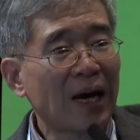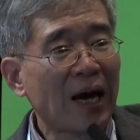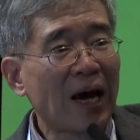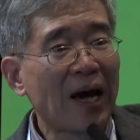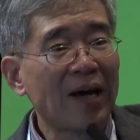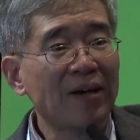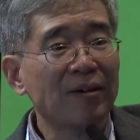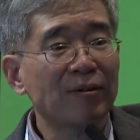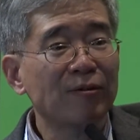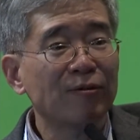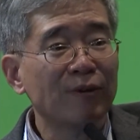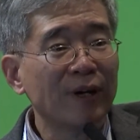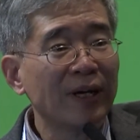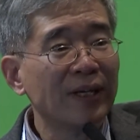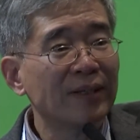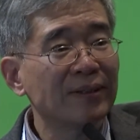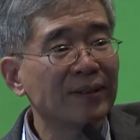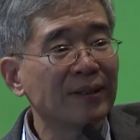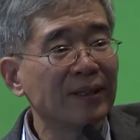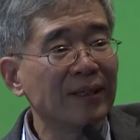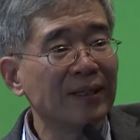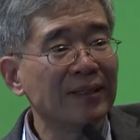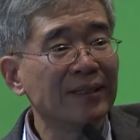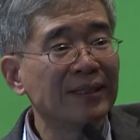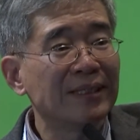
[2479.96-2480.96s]
higher rent
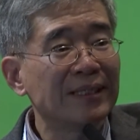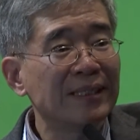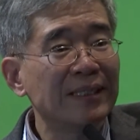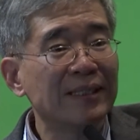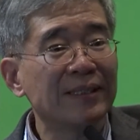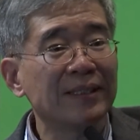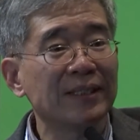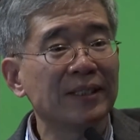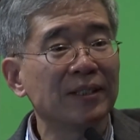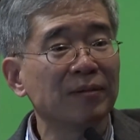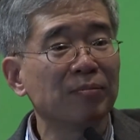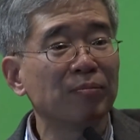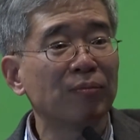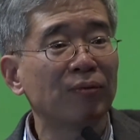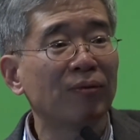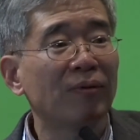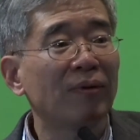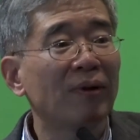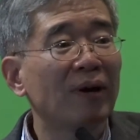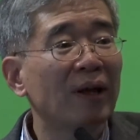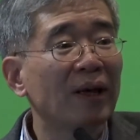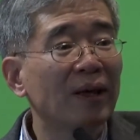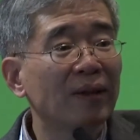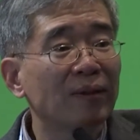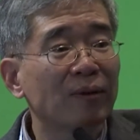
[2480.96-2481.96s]
in cities
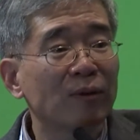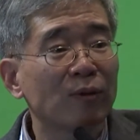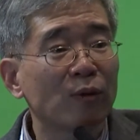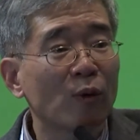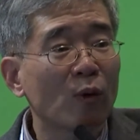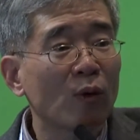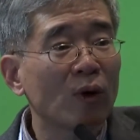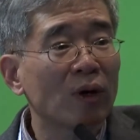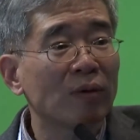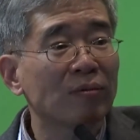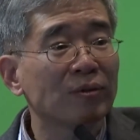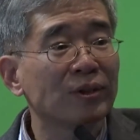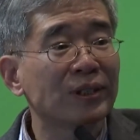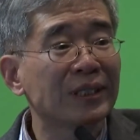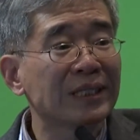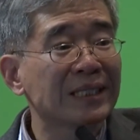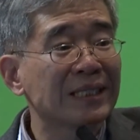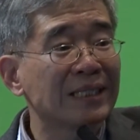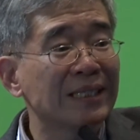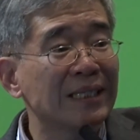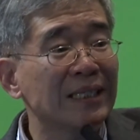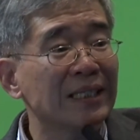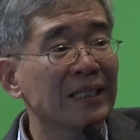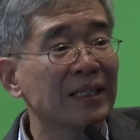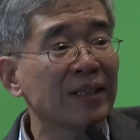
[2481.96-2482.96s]
play the role of a
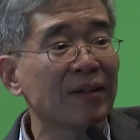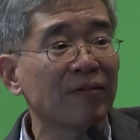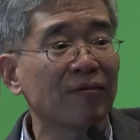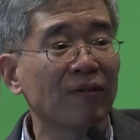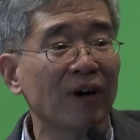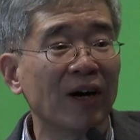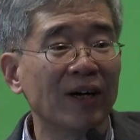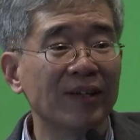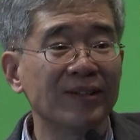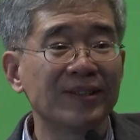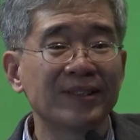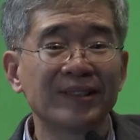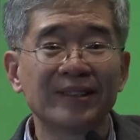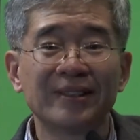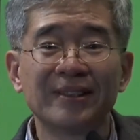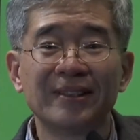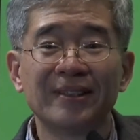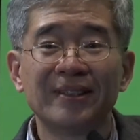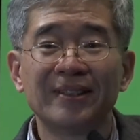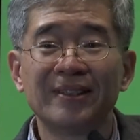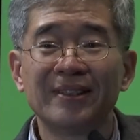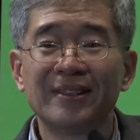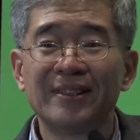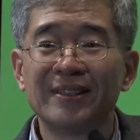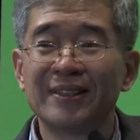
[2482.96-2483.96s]
screening device.
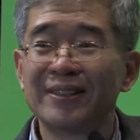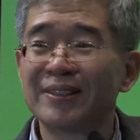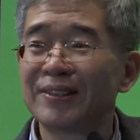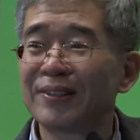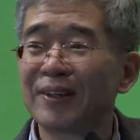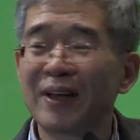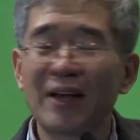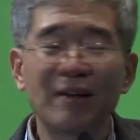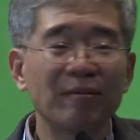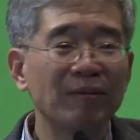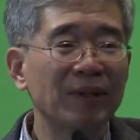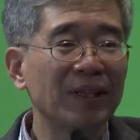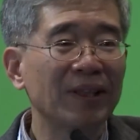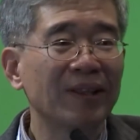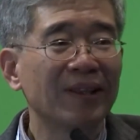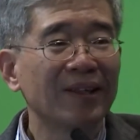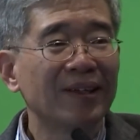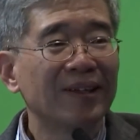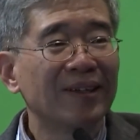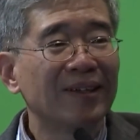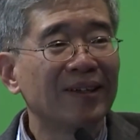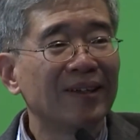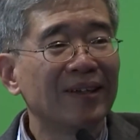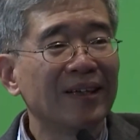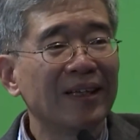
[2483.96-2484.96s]
So I mean,
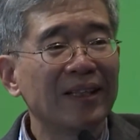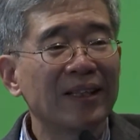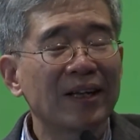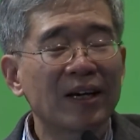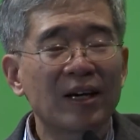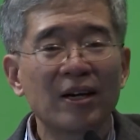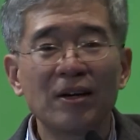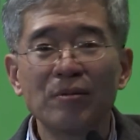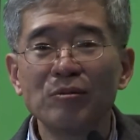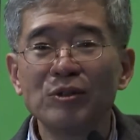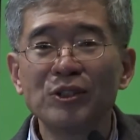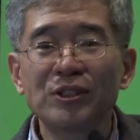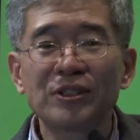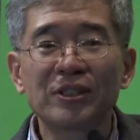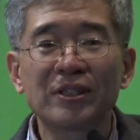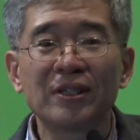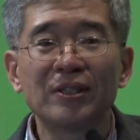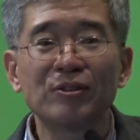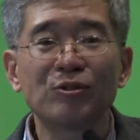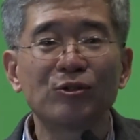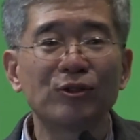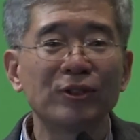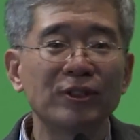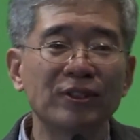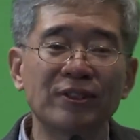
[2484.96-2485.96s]
in the communist
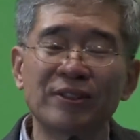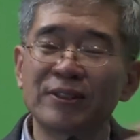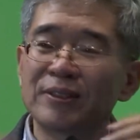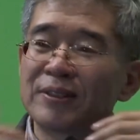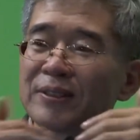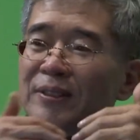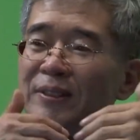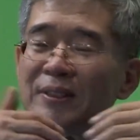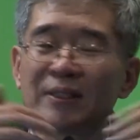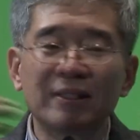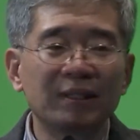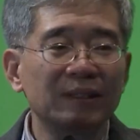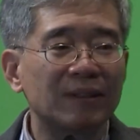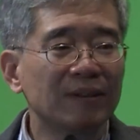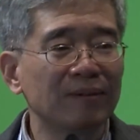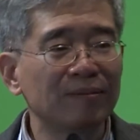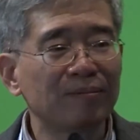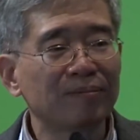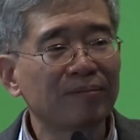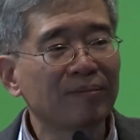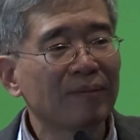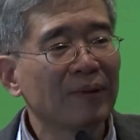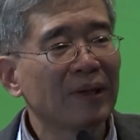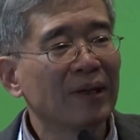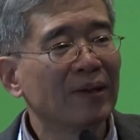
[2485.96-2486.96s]
countries, just
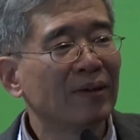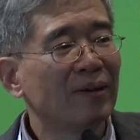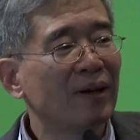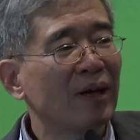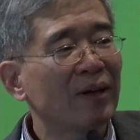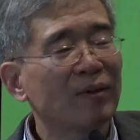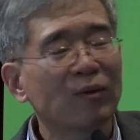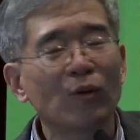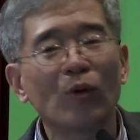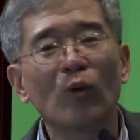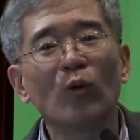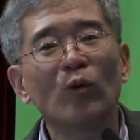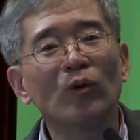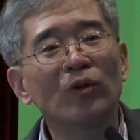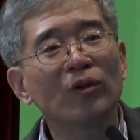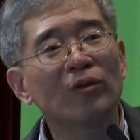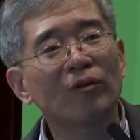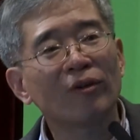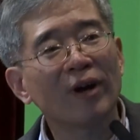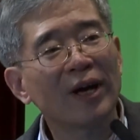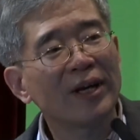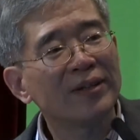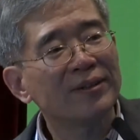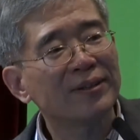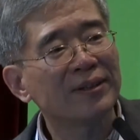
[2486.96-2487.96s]
let all the
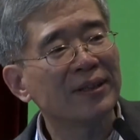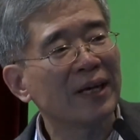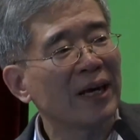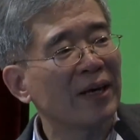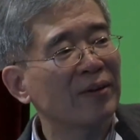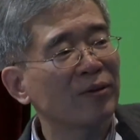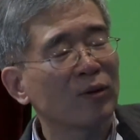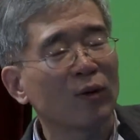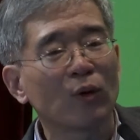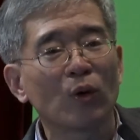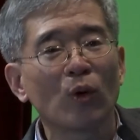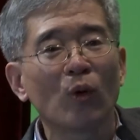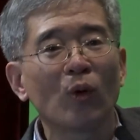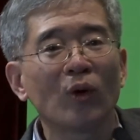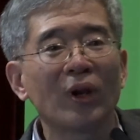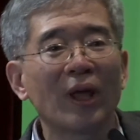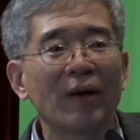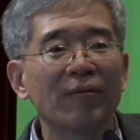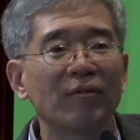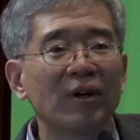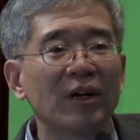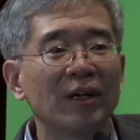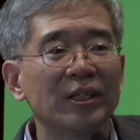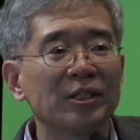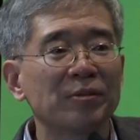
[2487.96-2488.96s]
rents at the low
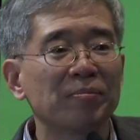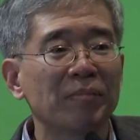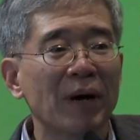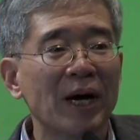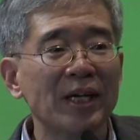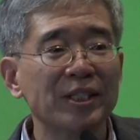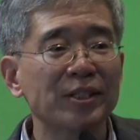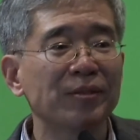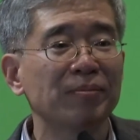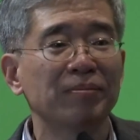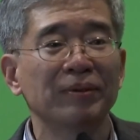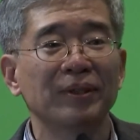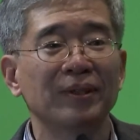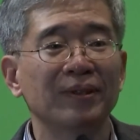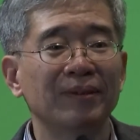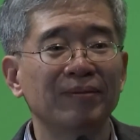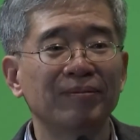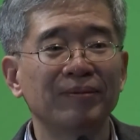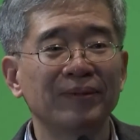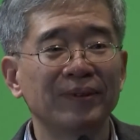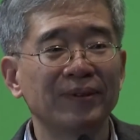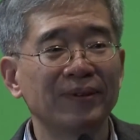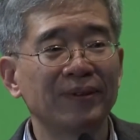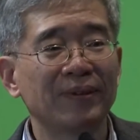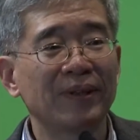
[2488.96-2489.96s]
level as possible.
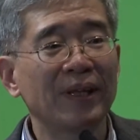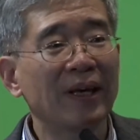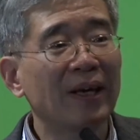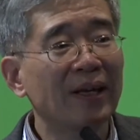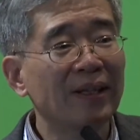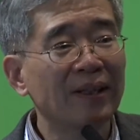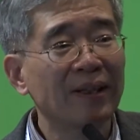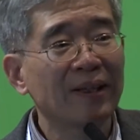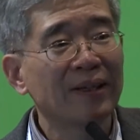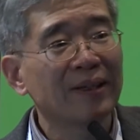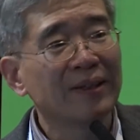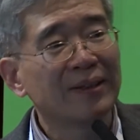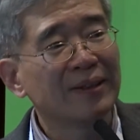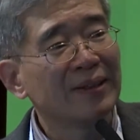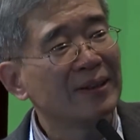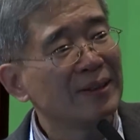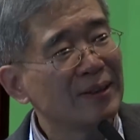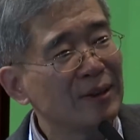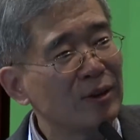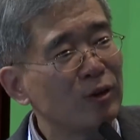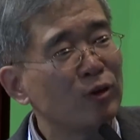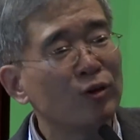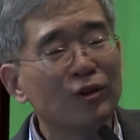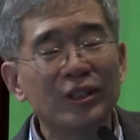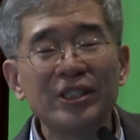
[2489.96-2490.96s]
Then
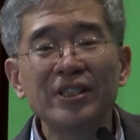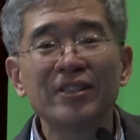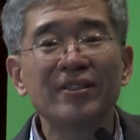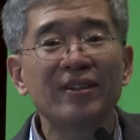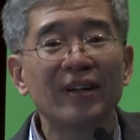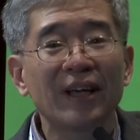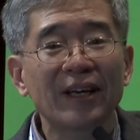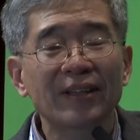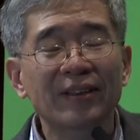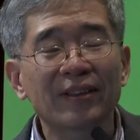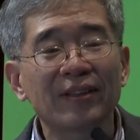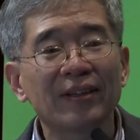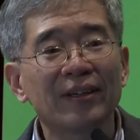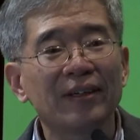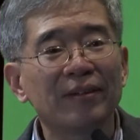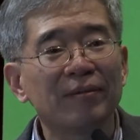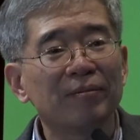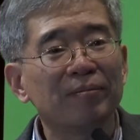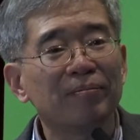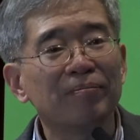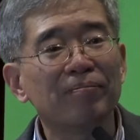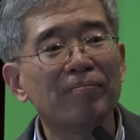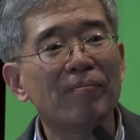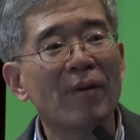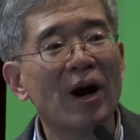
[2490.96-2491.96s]
you neglect the
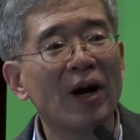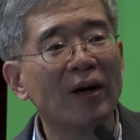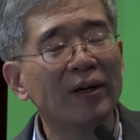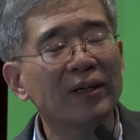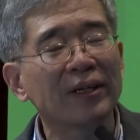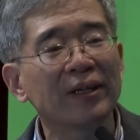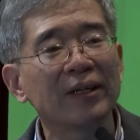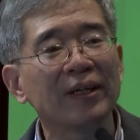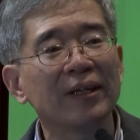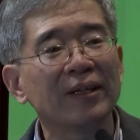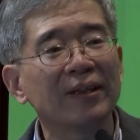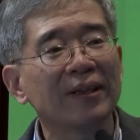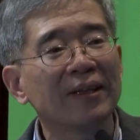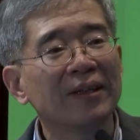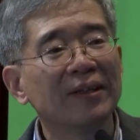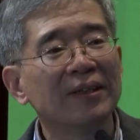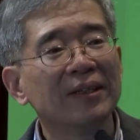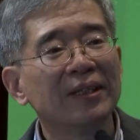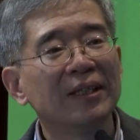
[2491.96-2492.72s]
market